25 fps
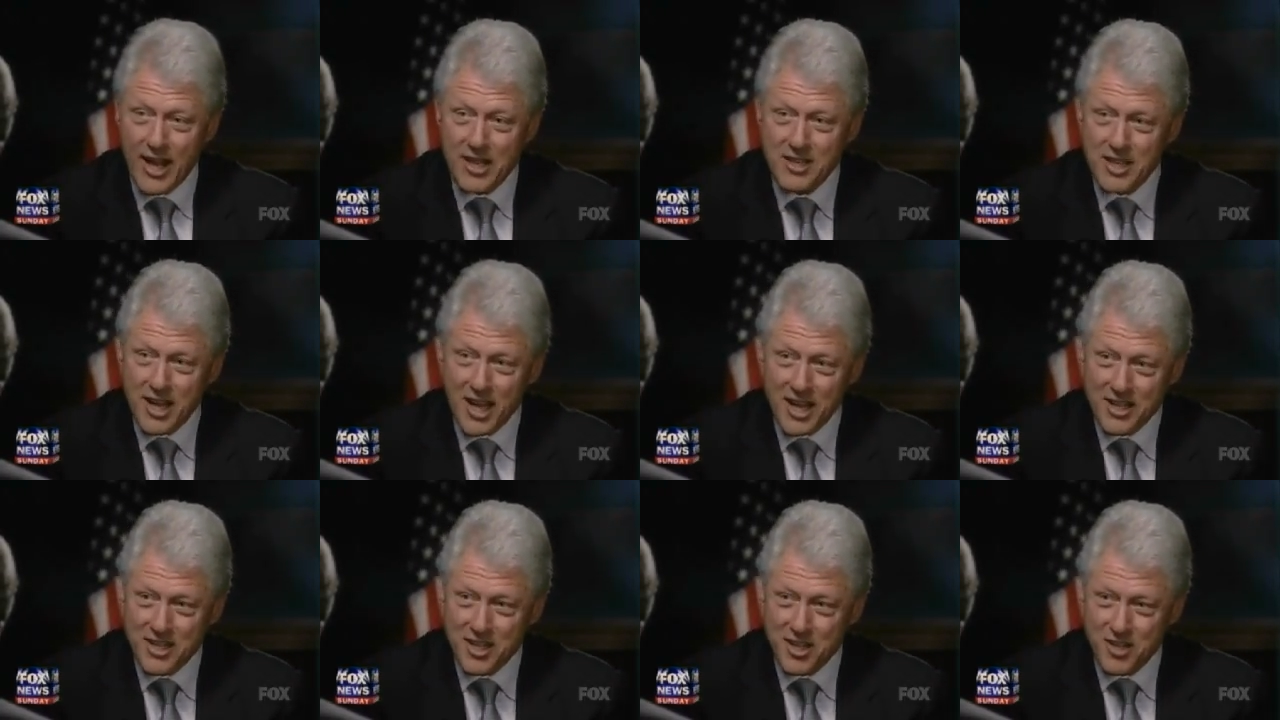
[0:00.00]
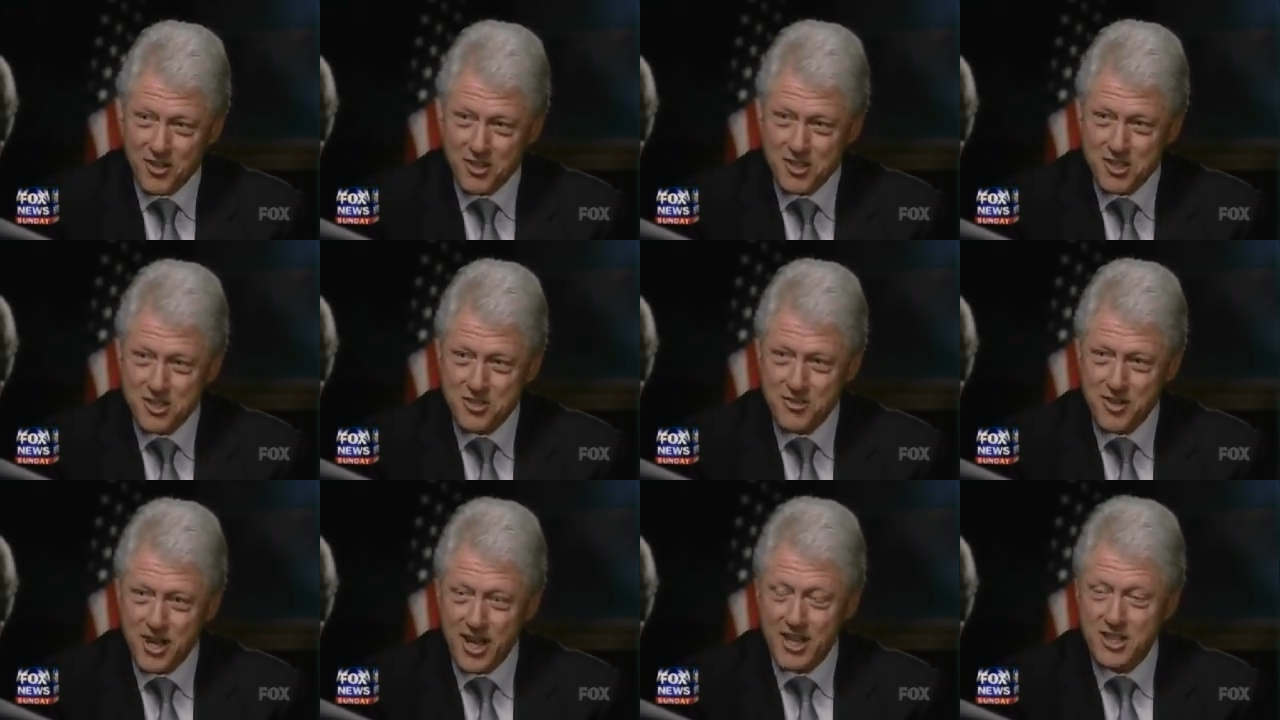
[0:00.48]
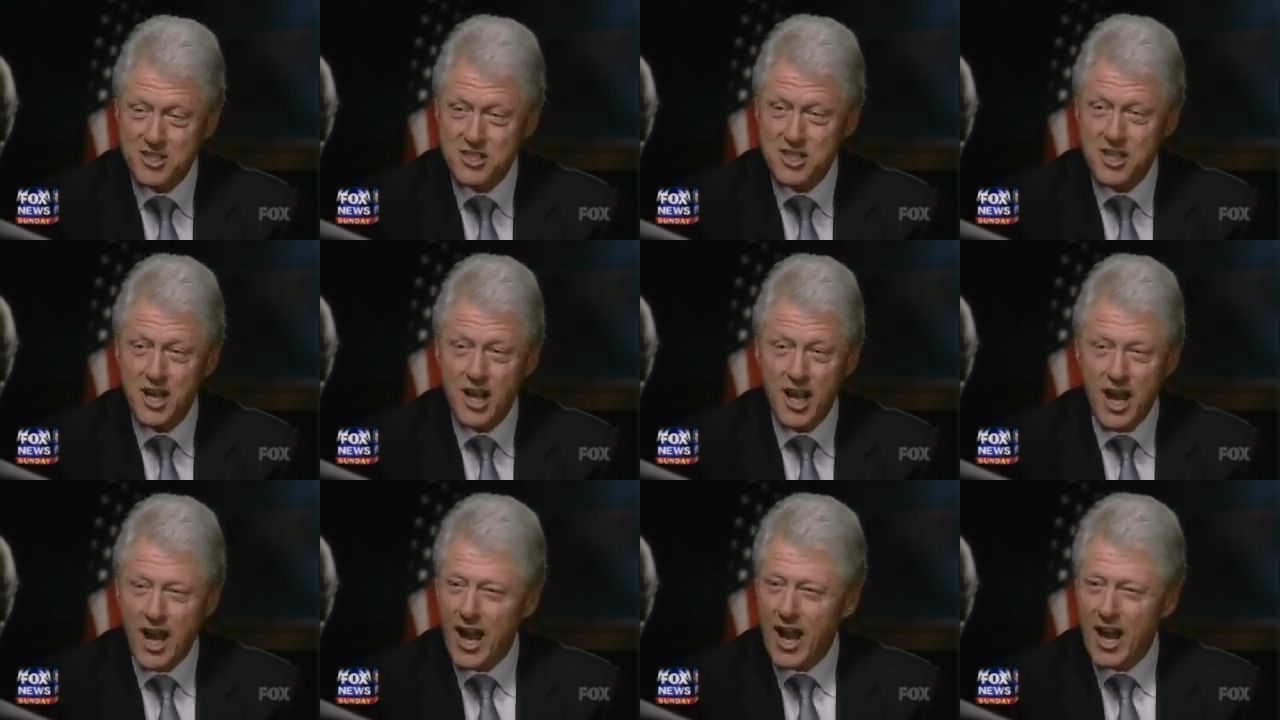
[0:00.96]
anti-terror
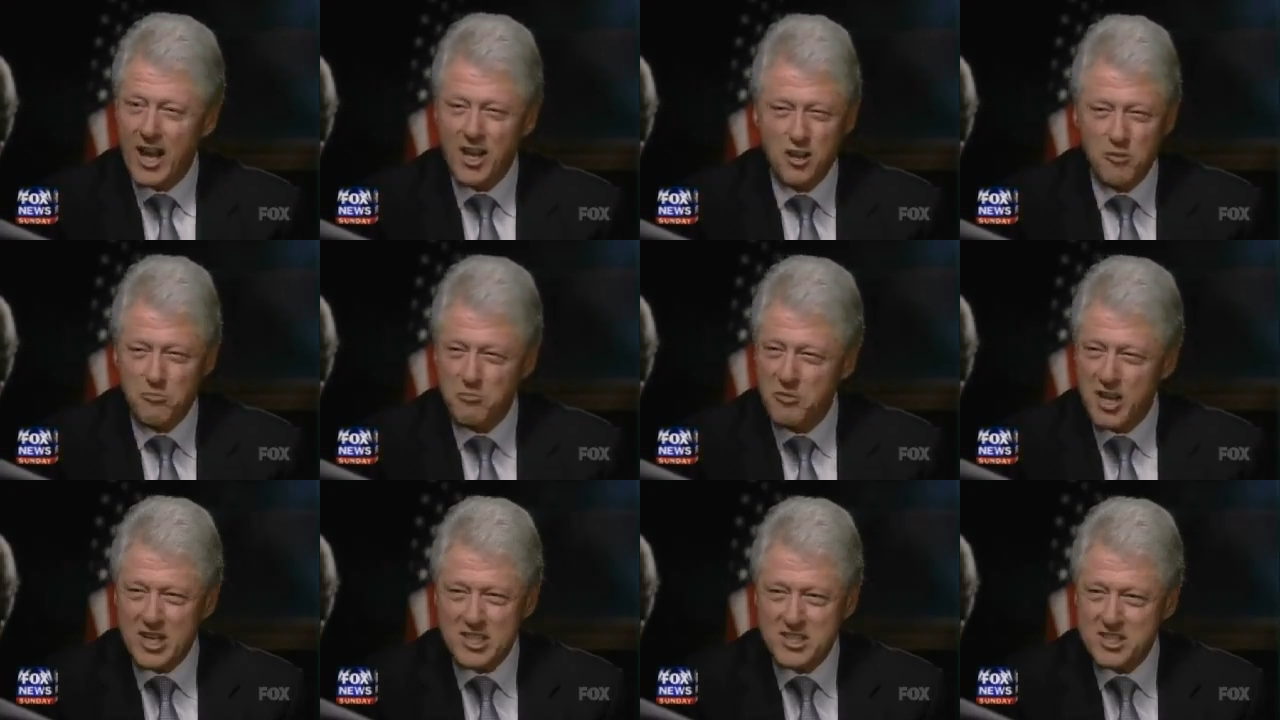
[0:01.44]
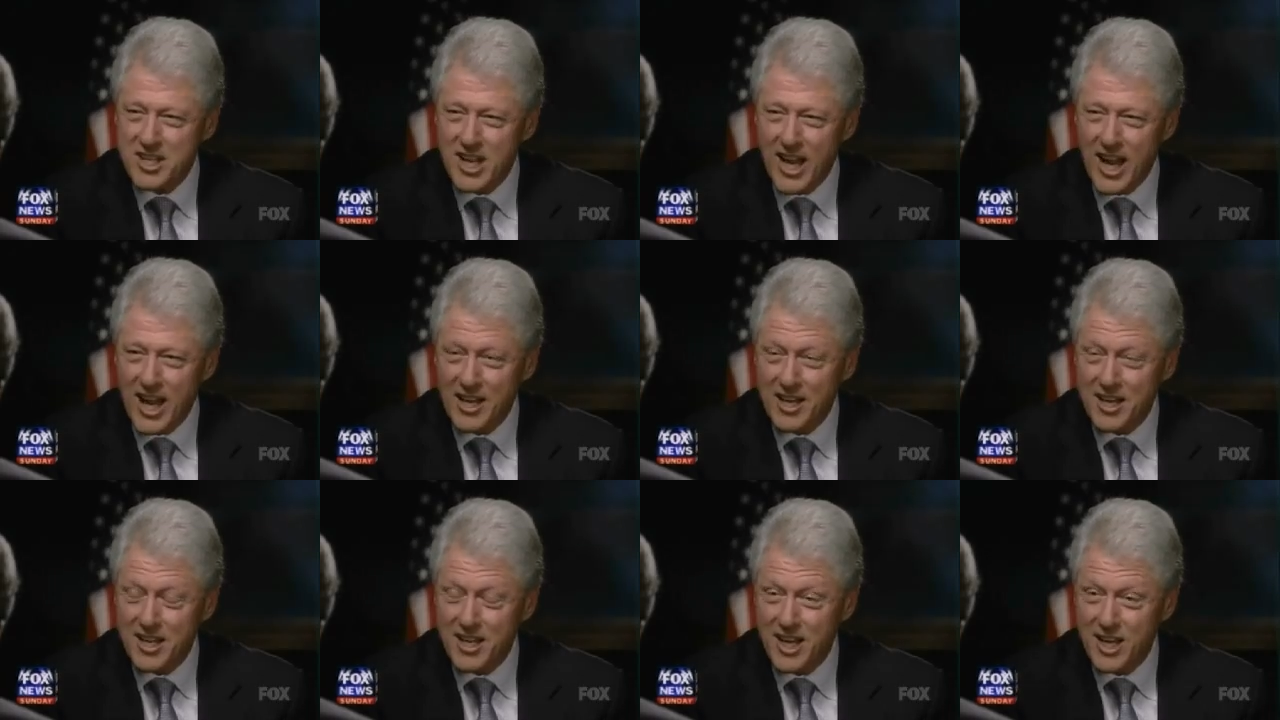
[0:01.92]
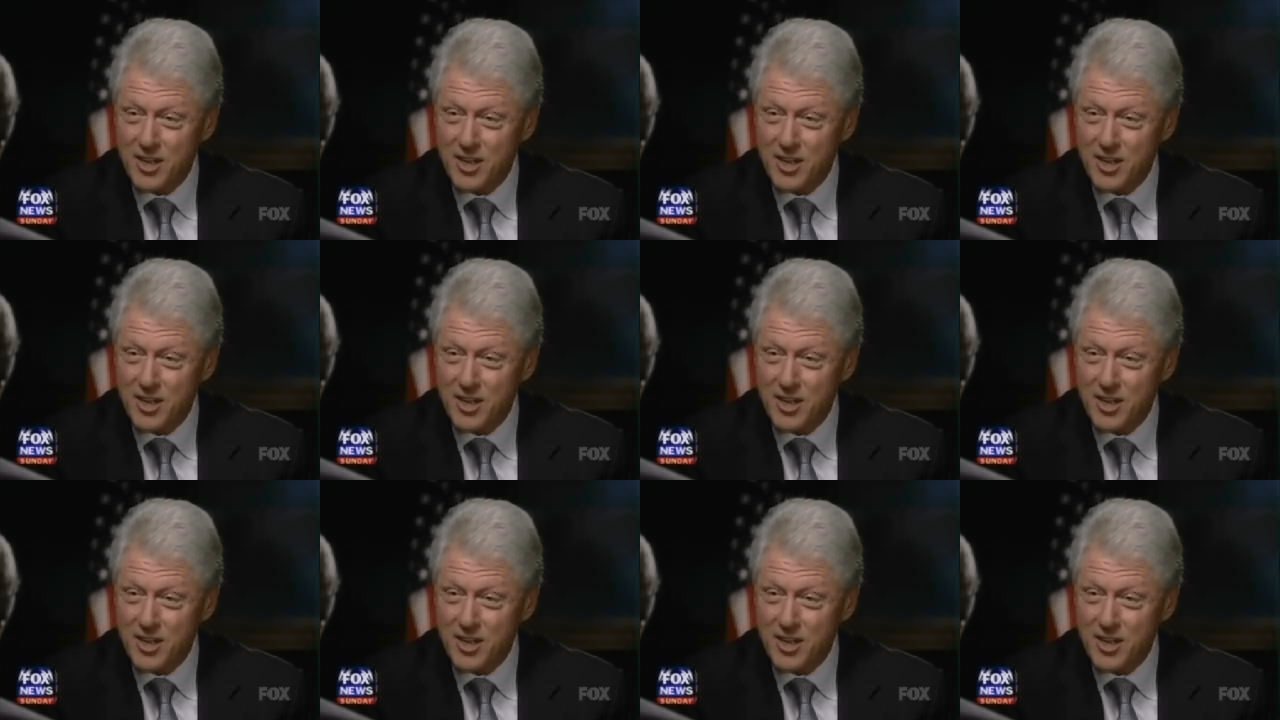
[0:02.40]
strategy and the best guy